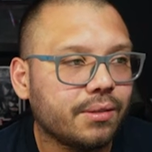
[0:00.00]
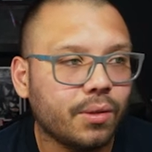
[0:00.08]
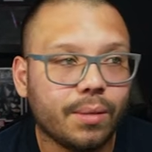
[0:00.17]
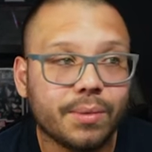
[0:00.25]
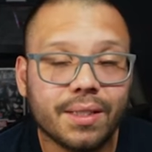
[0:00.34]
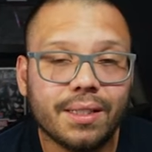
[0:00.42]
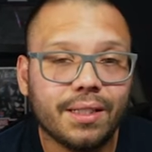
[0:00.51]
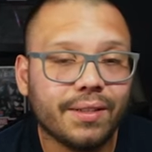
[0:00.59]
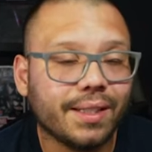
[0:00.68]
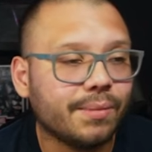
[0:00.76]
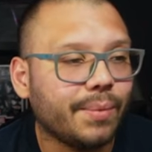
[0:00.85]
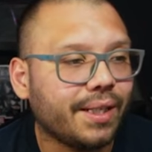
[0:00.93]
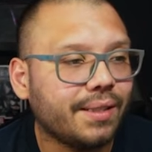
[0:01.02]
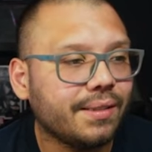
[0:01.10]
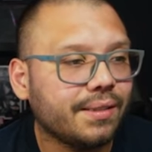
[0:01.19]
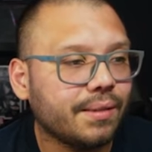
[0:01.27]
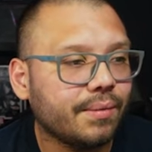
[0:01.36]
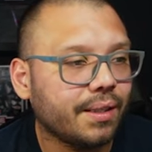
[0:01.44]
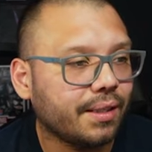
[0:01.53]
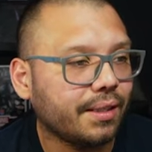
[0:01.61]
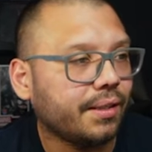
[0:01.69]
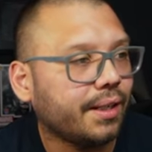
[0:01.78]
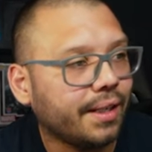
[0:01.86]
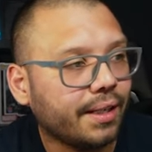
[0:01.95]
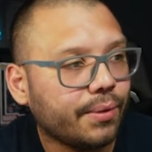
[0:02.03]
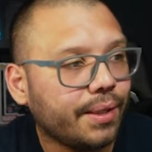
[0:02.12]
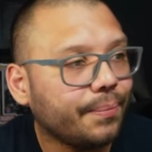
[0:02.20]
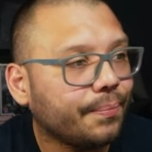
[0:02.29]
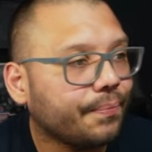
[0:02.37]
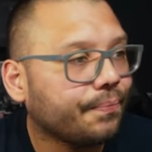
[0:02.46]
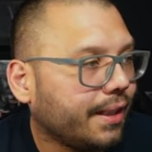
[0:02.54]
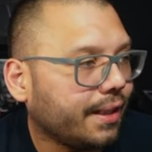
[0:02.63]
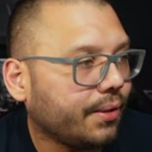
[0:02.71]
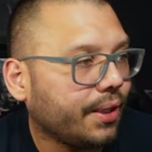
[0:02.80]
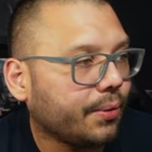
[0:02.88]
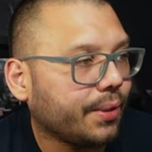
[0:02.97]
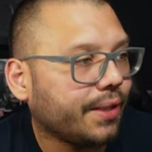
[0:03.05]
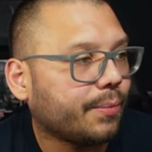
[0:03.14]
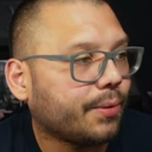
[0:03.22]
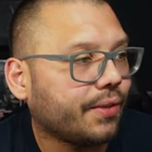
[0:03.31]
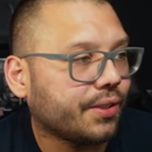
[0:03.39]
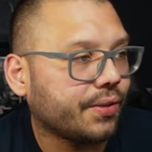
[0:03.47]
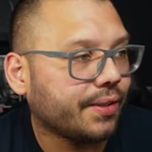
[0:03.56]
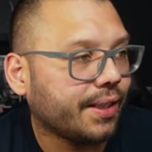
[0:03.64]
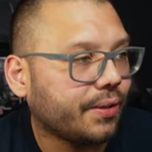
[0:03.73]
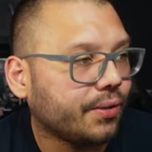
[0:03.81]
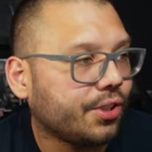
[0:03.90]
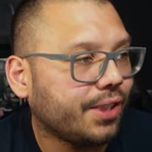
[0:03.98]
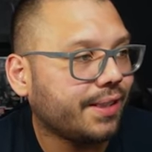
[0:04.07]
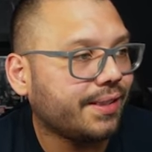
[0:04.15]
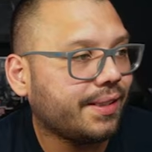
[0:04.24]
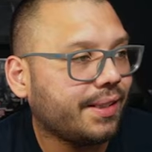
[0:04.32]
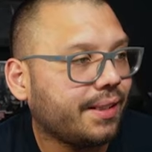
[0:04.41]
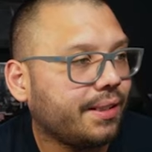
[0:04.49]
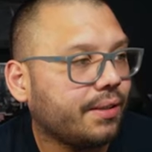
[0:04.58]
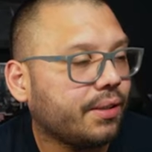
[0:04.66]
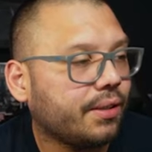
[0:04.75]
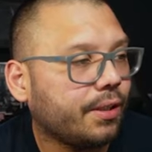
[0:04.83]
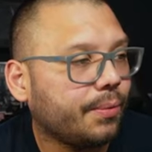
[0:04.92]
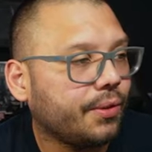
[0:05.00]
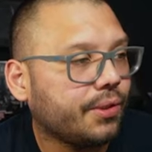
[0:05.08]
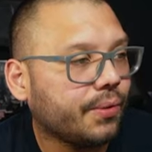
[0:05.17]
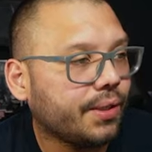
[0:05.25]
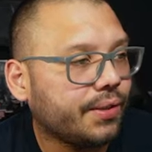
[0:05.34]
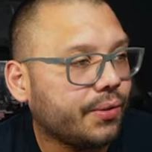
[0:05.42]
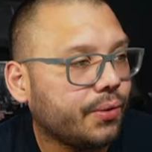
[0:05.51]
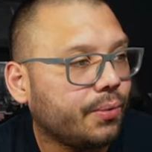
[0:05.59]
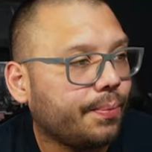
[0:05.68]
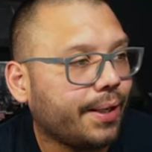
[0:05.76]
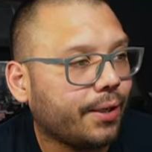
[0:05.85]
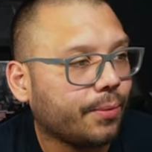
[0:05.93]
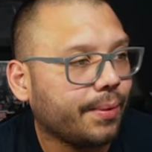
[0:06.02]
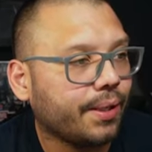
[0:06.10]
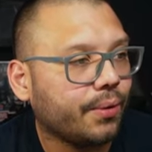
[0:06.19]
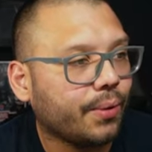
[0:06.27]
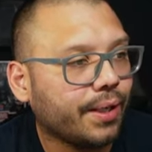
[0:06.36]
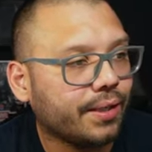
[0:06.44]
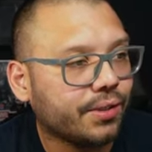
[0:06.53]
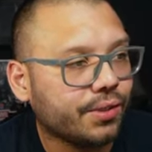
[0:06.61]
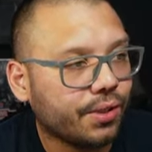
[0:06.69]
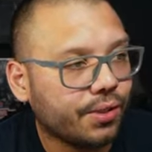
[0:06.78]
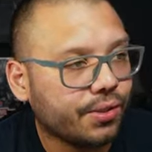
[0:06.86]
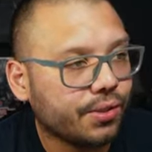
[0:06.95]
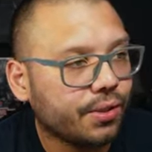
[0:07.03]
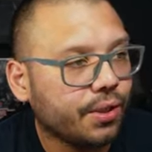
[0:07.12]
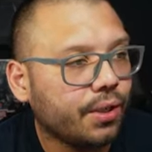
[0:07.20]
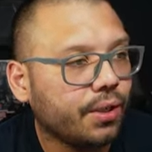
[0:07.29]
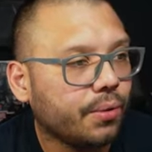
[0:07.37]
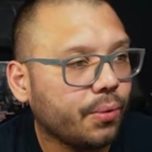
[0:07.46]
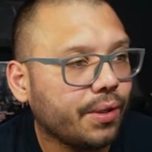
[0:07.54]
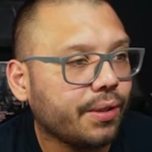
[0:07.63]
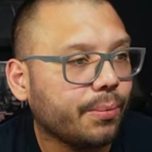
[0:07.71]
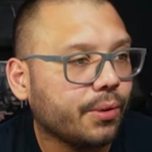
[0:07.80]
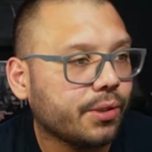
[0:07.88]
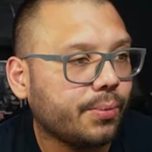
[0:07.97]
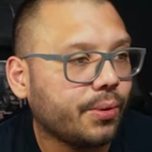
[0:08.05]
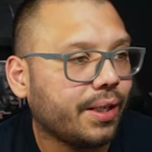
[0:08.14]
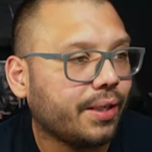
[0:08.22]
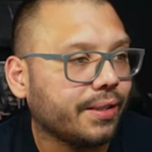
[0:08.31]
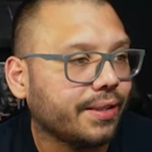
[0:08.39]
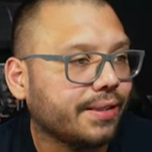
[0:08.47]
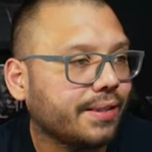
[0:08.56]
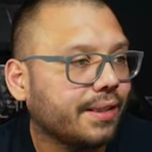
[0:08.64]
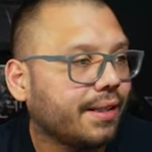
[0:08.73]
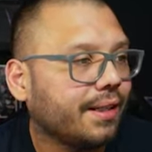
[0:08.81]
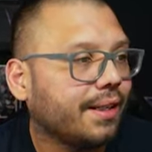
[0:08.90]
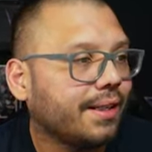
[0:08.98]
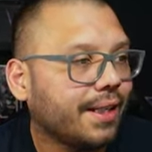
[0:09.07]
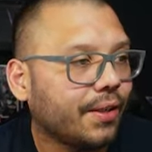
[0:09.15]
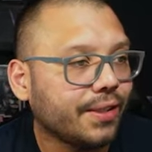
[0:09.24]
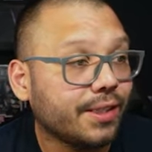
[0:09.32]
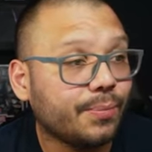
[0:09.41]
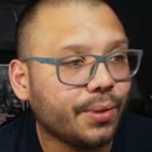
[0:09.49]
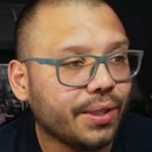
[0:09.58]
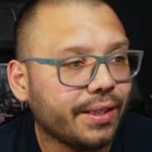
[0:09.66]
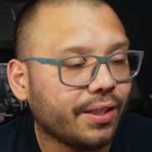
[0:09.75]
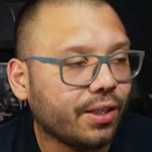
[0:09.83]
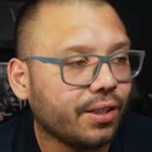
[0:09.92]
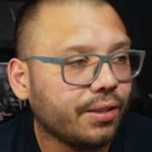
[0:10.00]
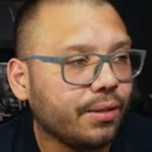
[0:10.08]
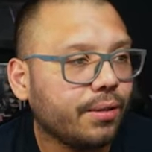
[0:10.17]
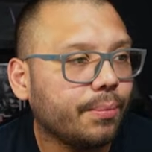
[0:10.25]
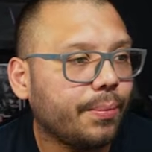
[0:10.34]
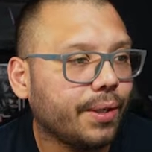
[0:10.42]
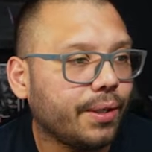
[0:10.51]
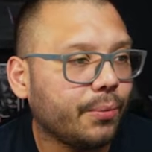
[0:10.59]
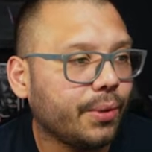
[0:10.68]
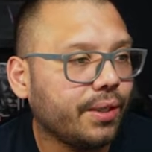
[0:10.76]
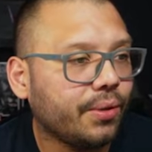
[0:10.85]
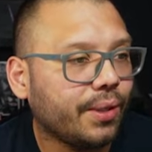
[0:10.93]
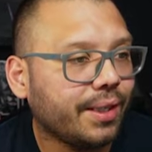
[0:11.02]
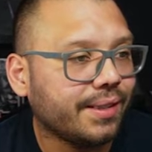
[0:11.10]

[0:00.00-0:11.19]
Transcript: So I'm just going to leave it as balanced and click on AI Write. And then here we have the professional title, GNC W22 power bank wireless charger with multiple outlets. Now this is pretty long, but we can go